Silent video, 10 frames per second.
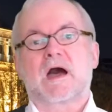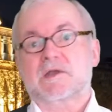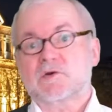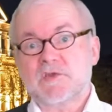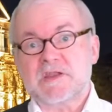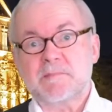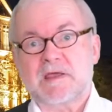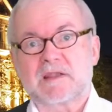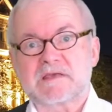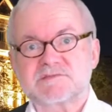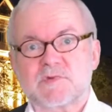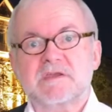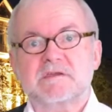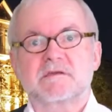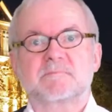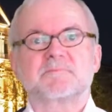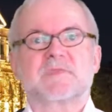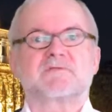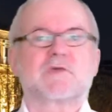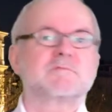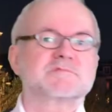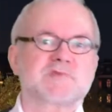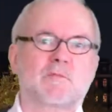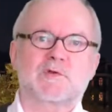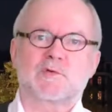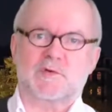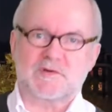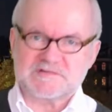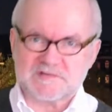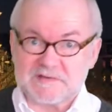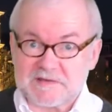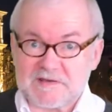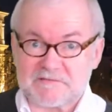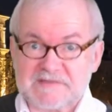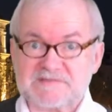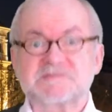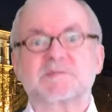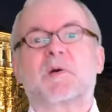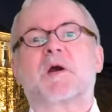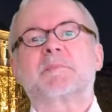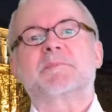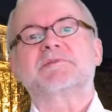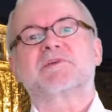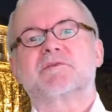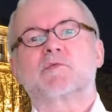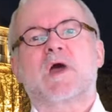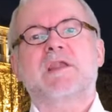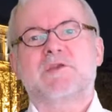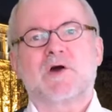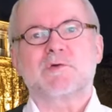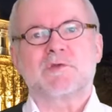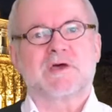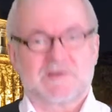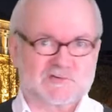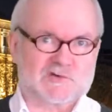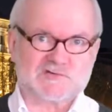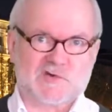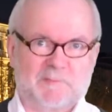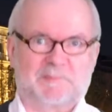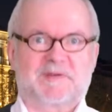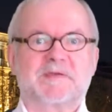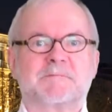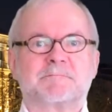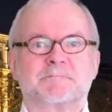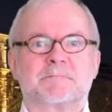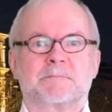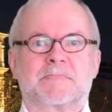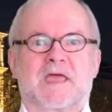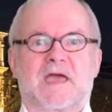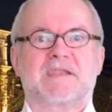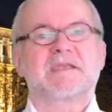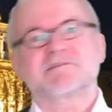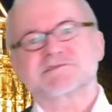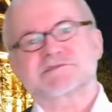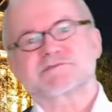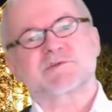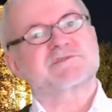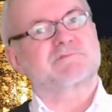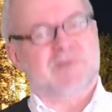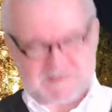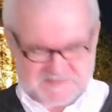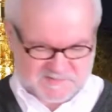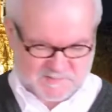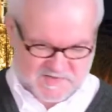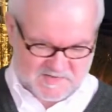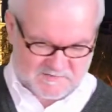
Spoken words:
I got an email last week from someone who works in the events department of a well-known Dutch company. And here's what she writes to me.